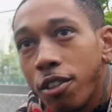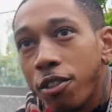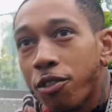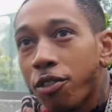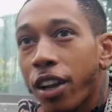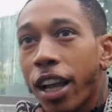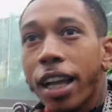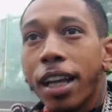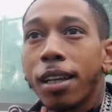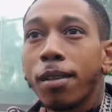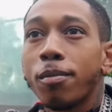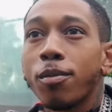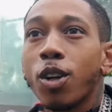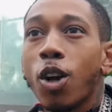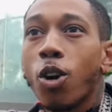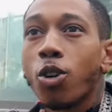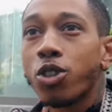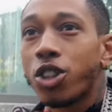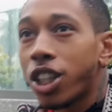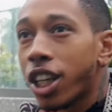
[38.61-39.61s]
Fame
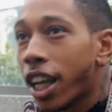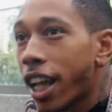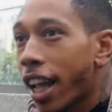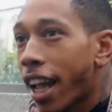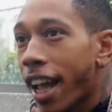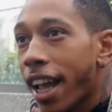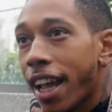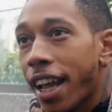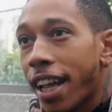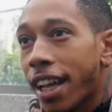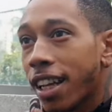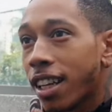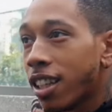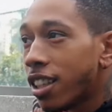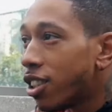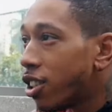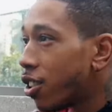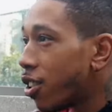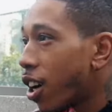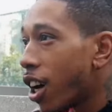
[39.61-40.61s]
go to their head.
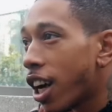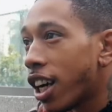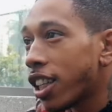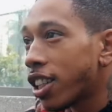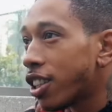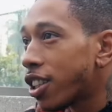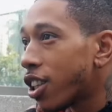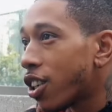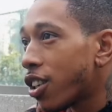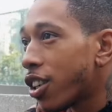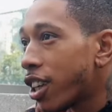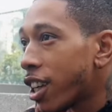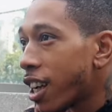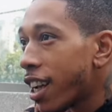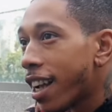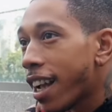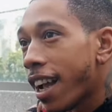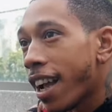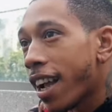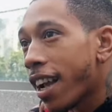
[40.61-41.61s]
Drugs go to
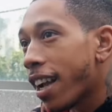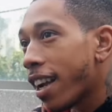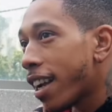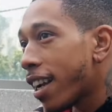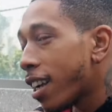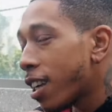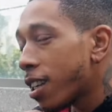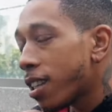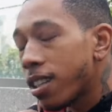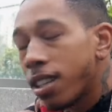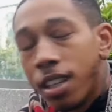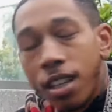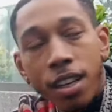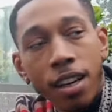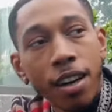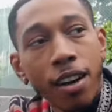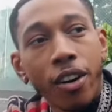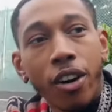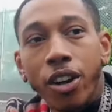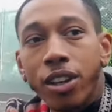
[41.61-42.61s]
their head.
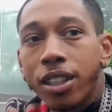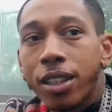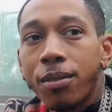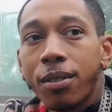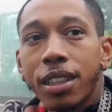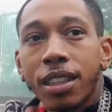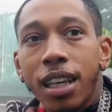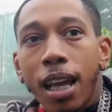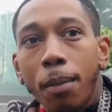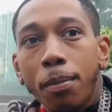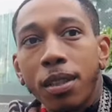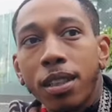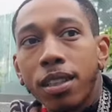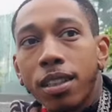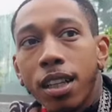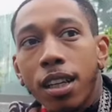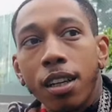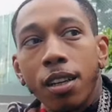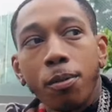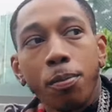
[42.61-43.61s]
All different type of
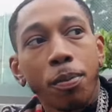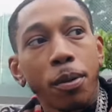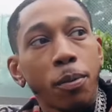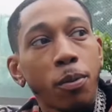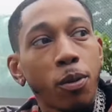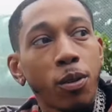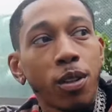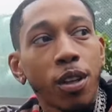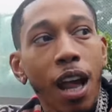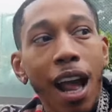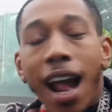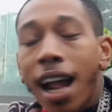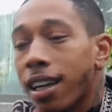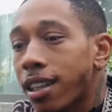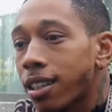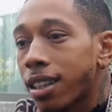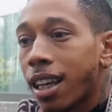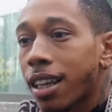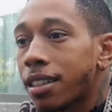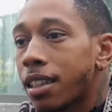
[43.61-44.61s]
stuff. People
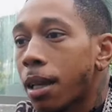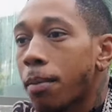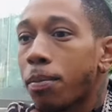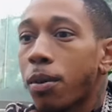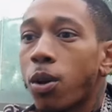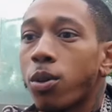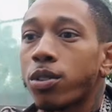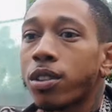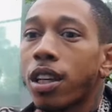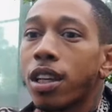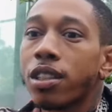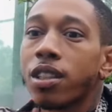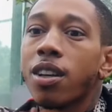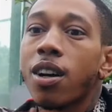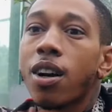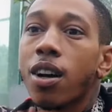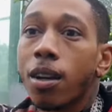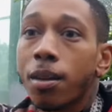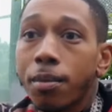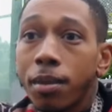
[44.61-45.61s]
acting like they Bone
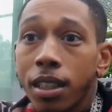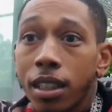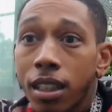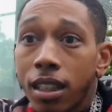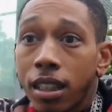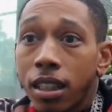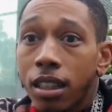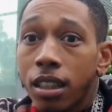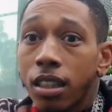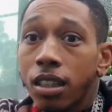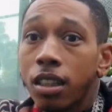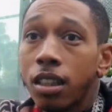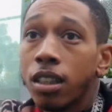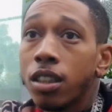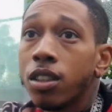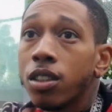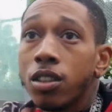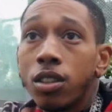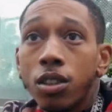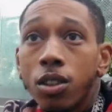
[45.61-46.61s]
Thugs-N-Harmony,
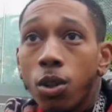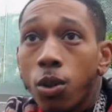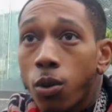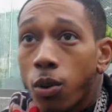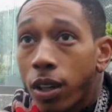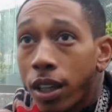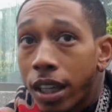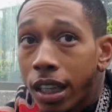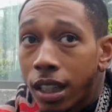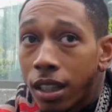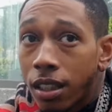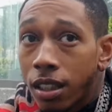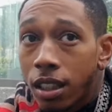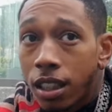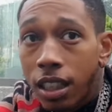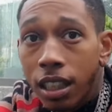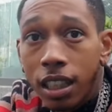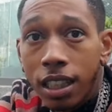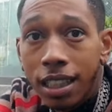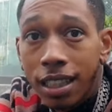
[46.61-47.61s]
doing
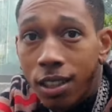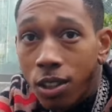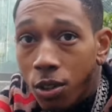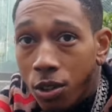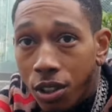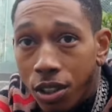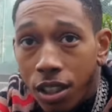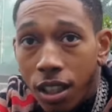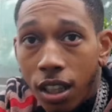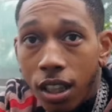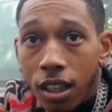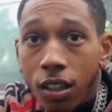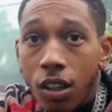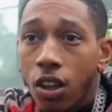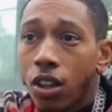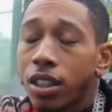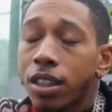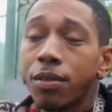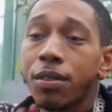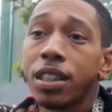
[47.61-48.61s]
illegal stuff.
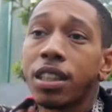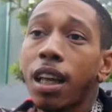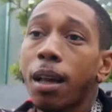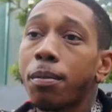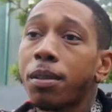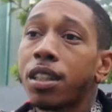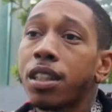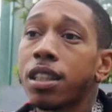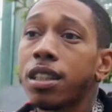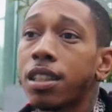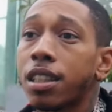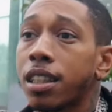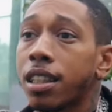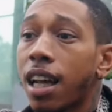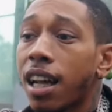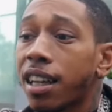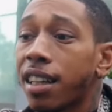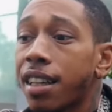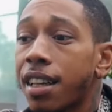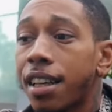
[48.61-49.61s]
All different type of shit. Shit
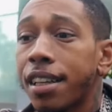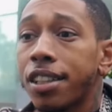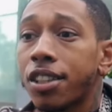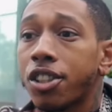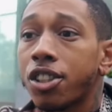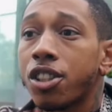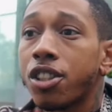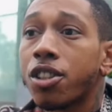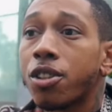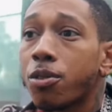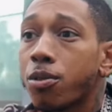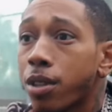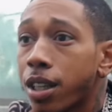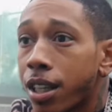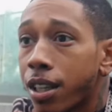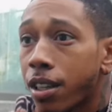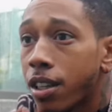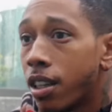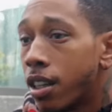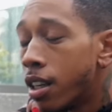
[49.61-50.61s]
that can hinder your
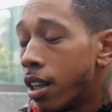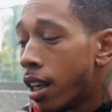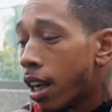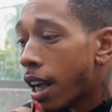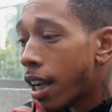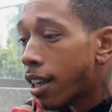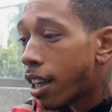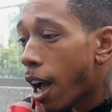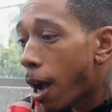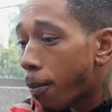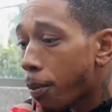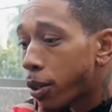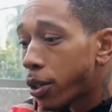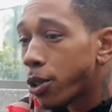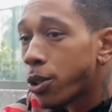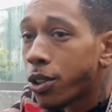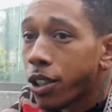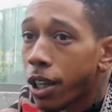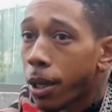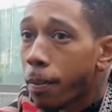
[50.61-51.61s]
career and not put
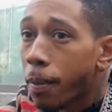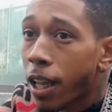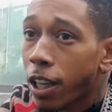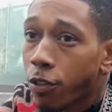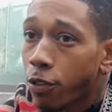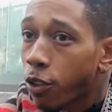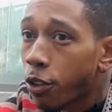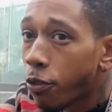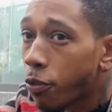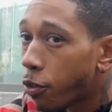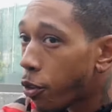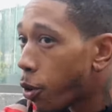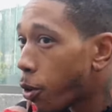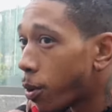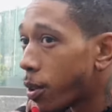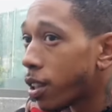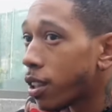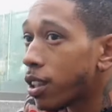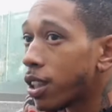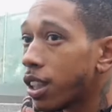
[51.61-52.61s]
you to the best foot
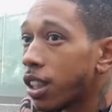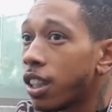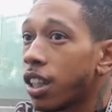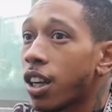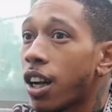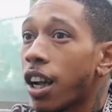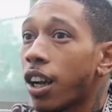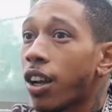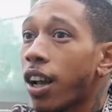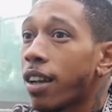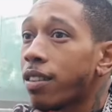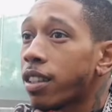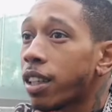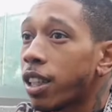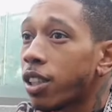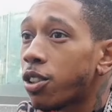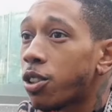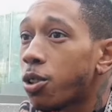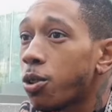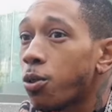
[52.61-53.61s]
forward. You know, I don't have to
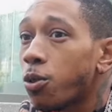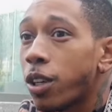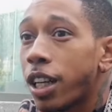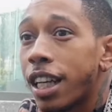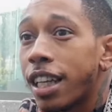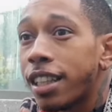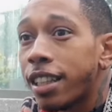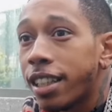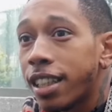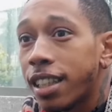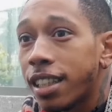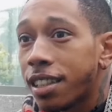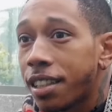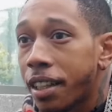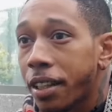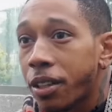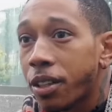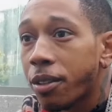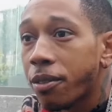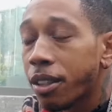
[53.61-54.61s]
get too in
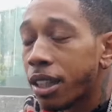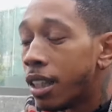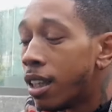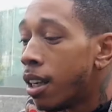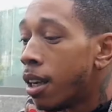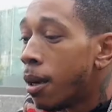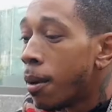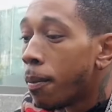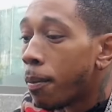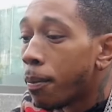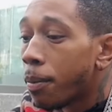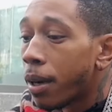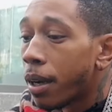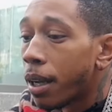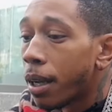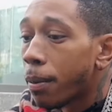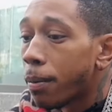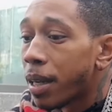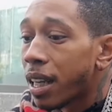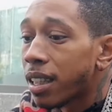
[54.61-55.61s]
detail of it. Of course.
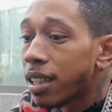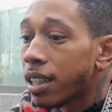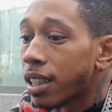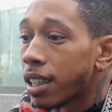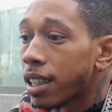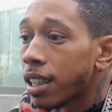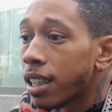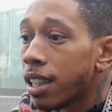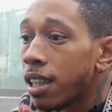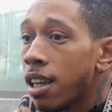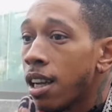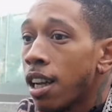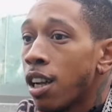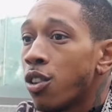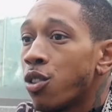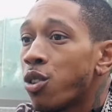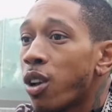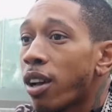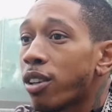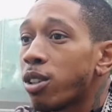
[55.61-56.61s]
But basically,
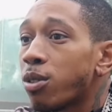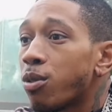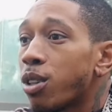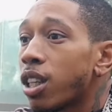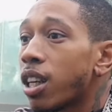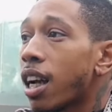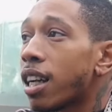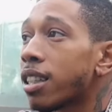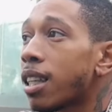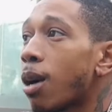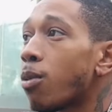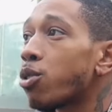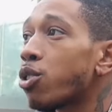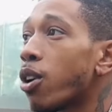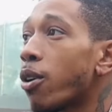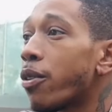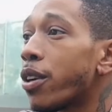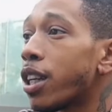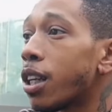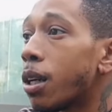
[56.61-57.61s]
you have to realize I was
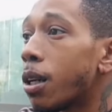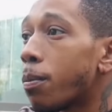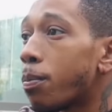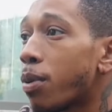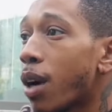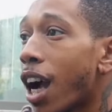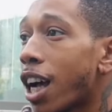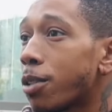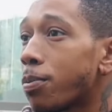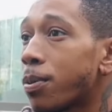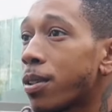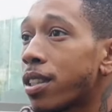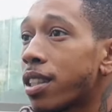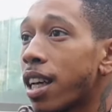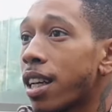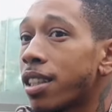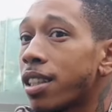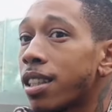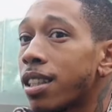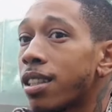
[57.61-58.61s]
already the prized
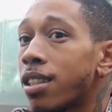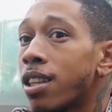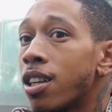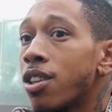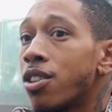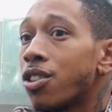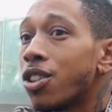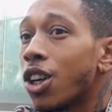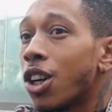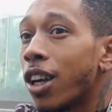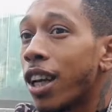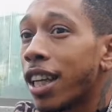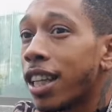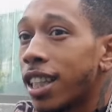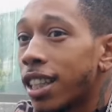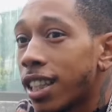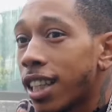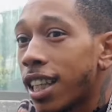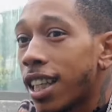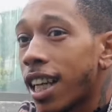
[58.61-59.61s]
possession. So
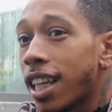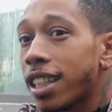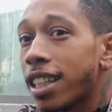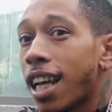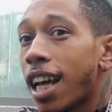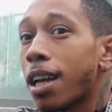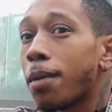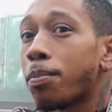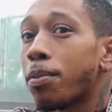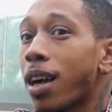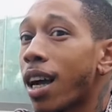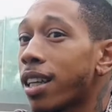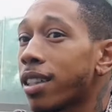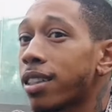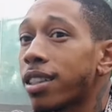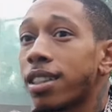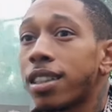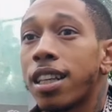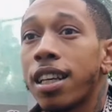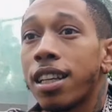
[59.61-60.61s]
anything that's not a prize
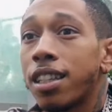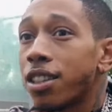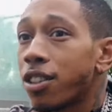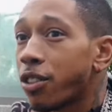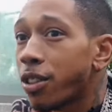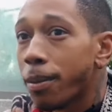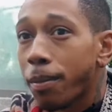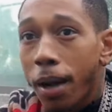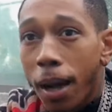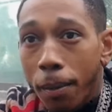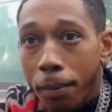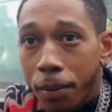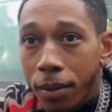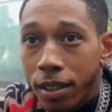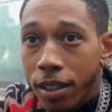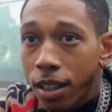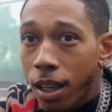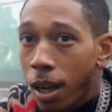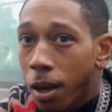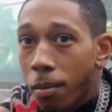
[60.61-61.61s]
is hindering
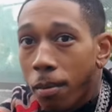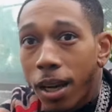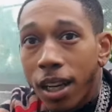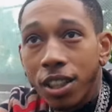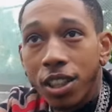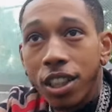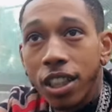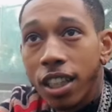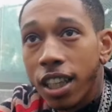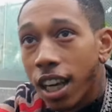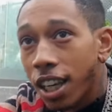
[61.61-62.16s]
my shit.